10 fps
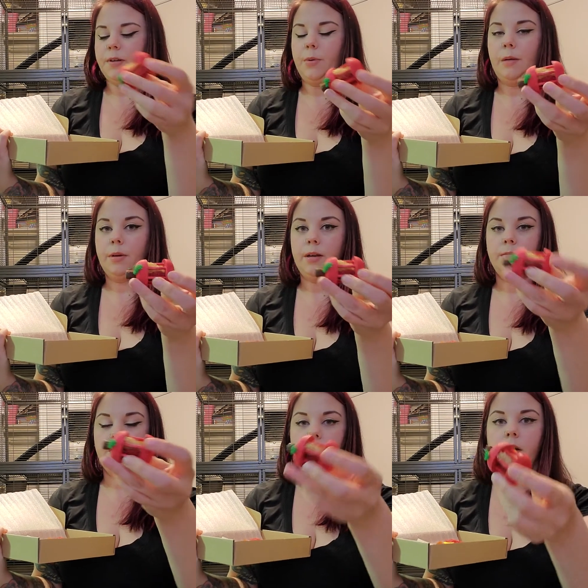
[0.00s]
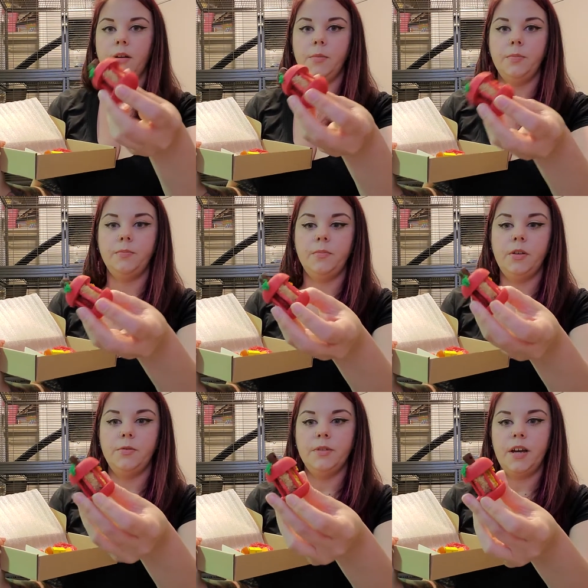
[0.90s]
I probably I'm not going to
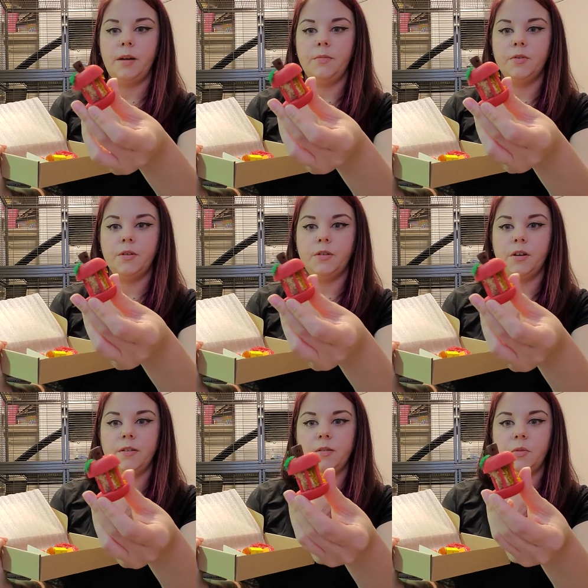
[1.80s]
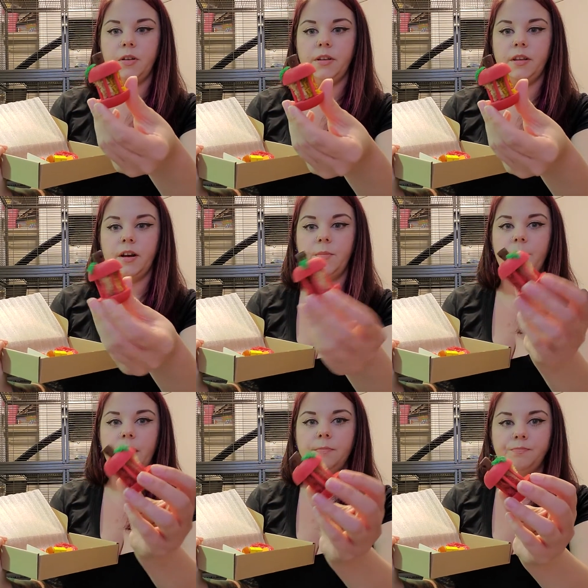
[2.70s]
use that. I'm just going to toss them all in there.
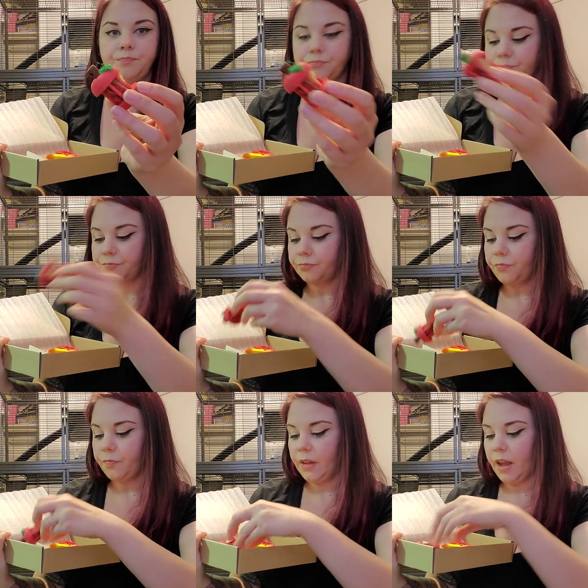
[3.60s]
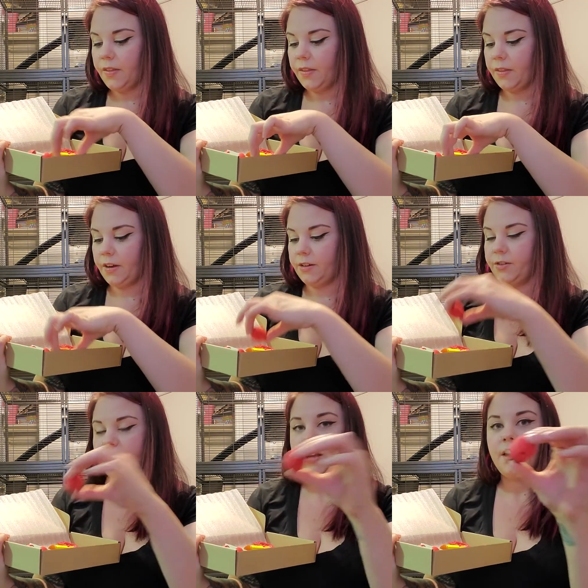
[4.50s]
But and then
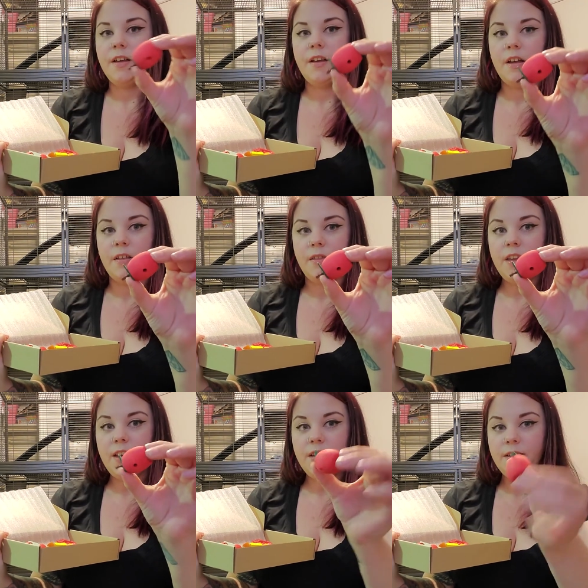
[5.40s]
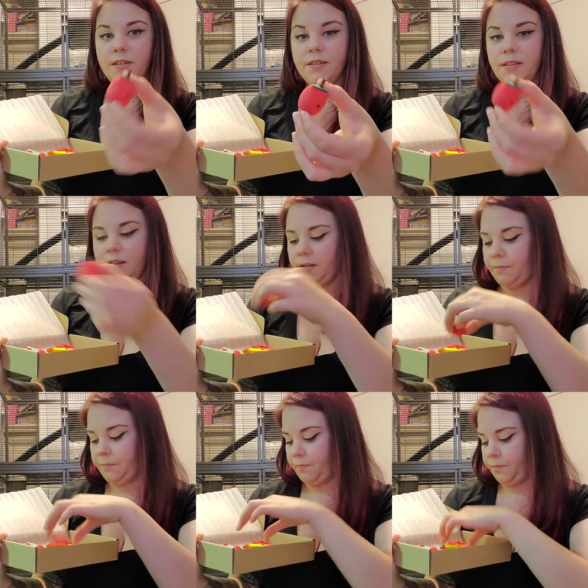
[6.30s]
there's these
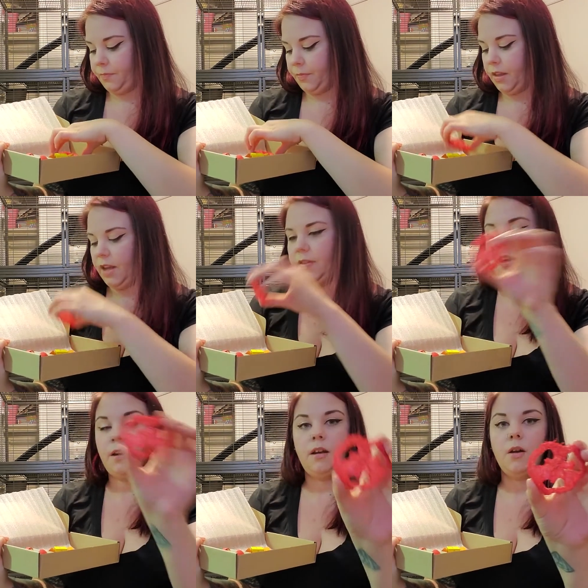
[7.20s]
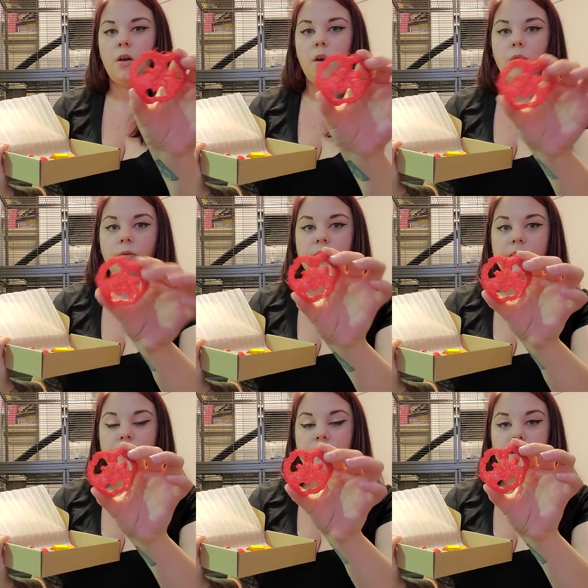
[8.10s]
and then one of
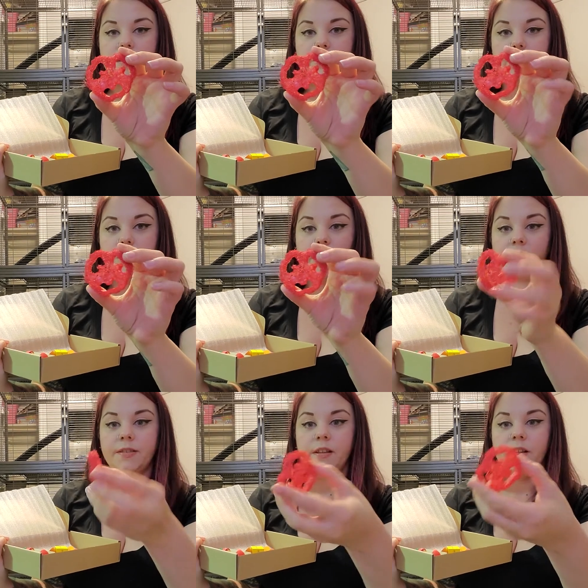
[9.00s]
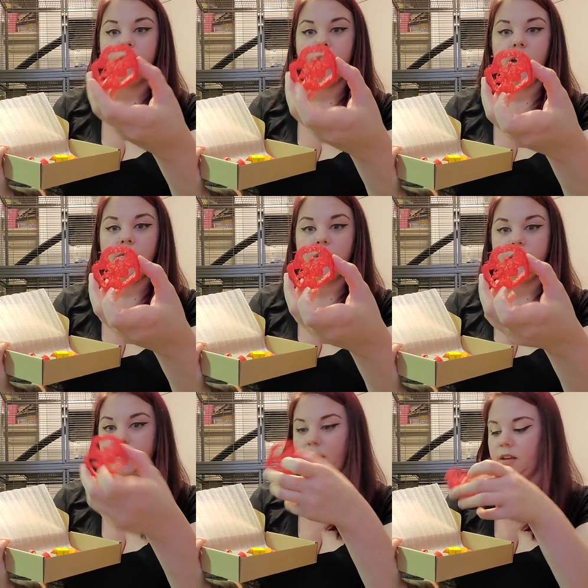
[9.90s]
these little things, which my rats love
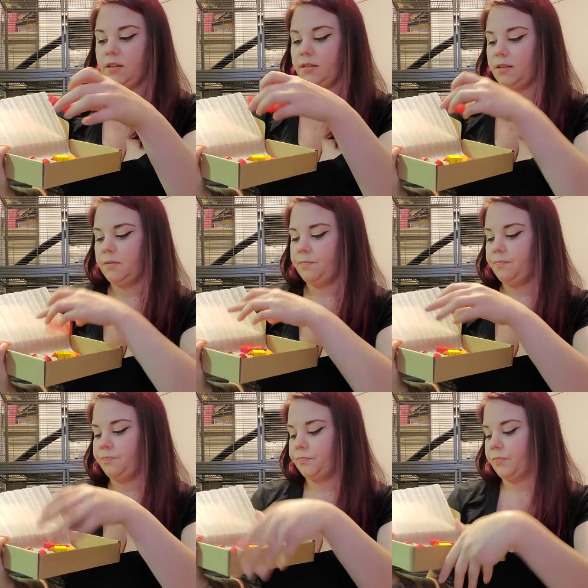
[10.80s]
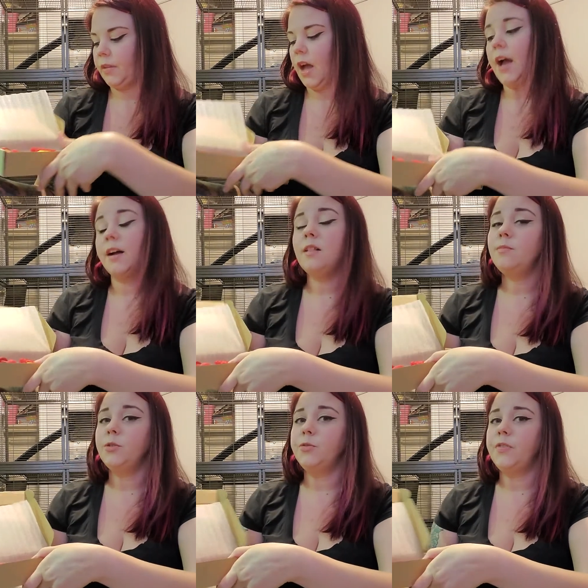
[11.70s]
these things. I call
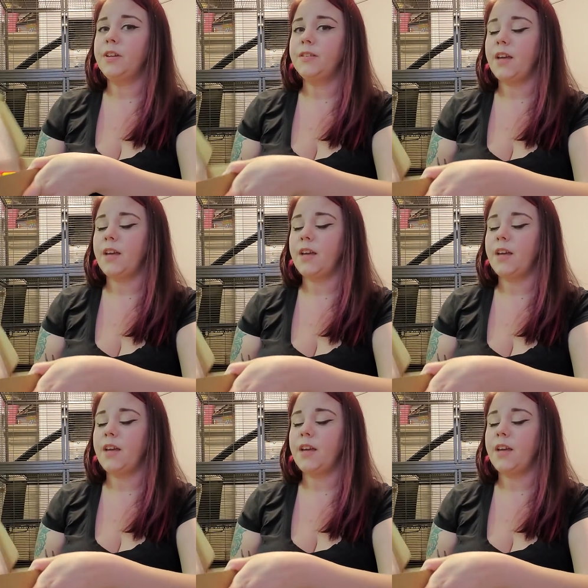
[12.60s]
them loofahs.